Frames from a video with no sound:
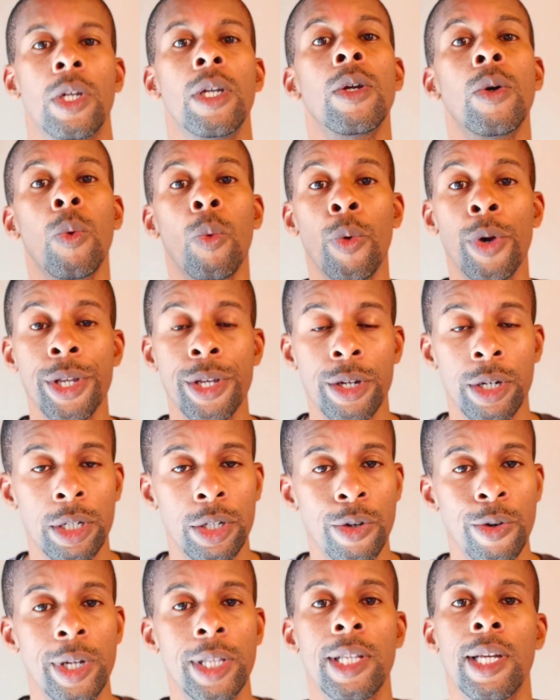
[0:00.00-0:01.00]
When you're
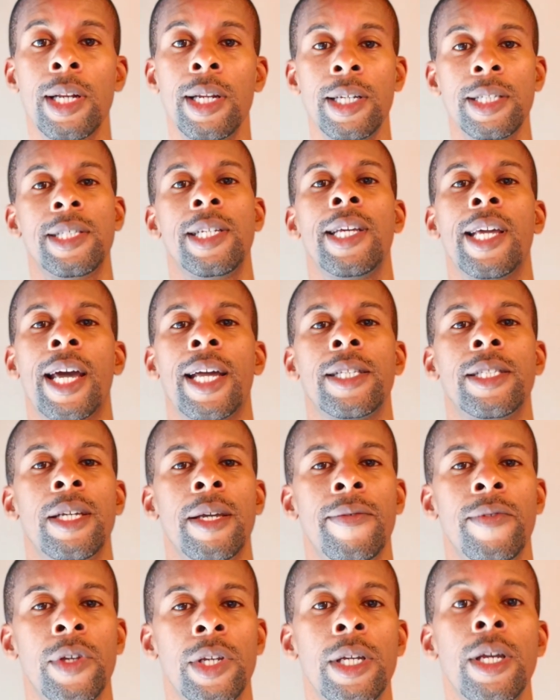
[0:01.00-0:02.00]
doing the listening
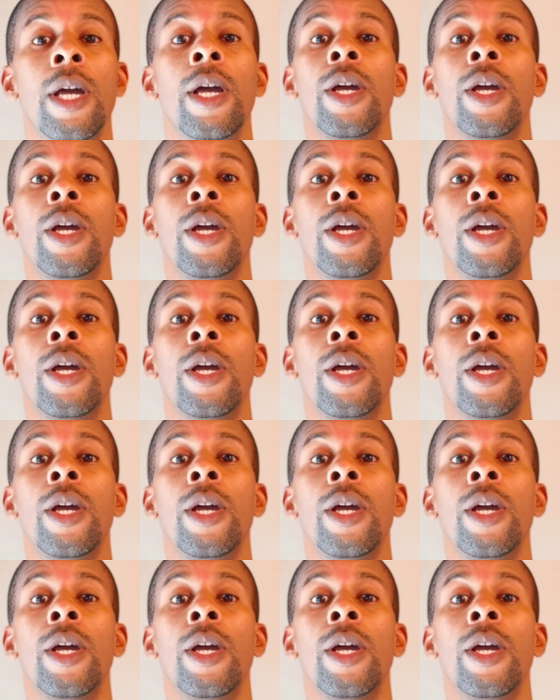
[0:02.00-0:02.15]
activity,